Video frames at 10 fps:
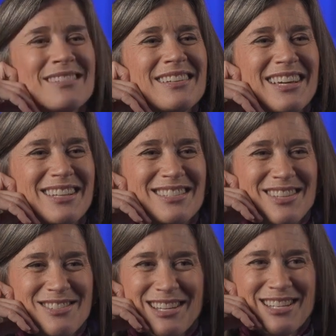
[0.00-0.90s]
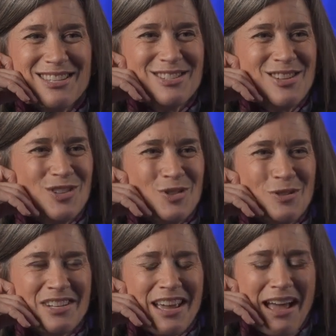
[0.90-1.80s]
Mm-hmm. It does not
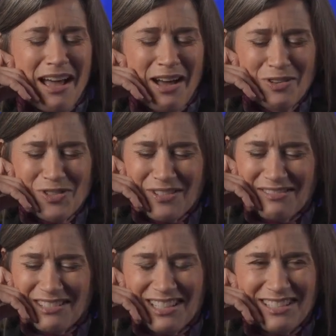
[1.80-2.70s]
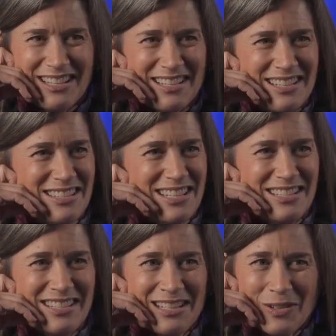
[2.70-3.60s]
turn to ash. Mm-hmm. It doesn't
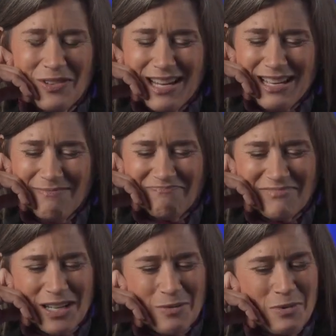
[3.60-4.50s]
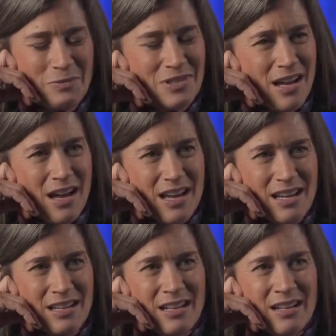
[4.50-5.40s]
disintegrate. Mm-hmm. It won't
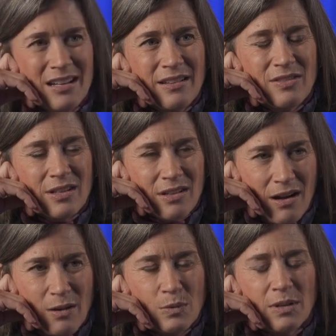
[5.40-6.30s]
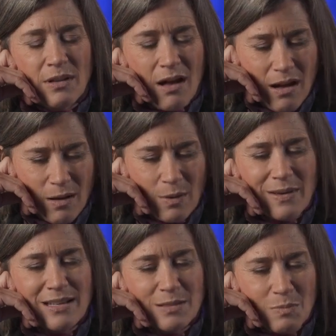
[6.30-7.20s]
die. Mm-hmm. The call will
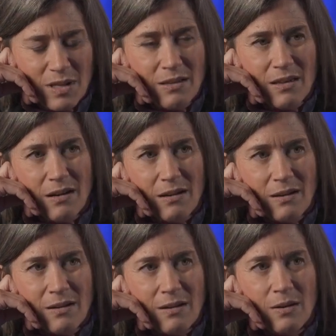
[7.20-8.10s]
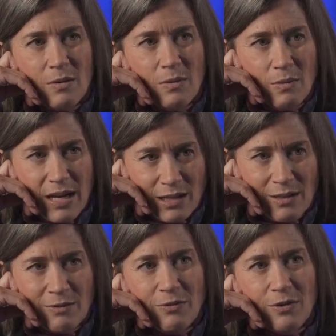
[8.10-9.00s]
always be there
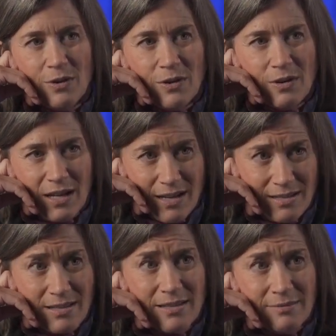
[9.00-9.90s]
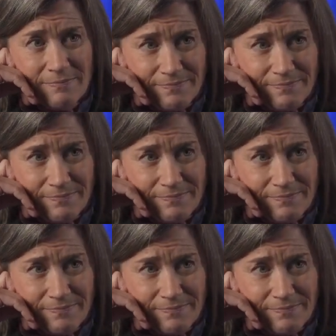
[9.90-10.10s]
waiting for us.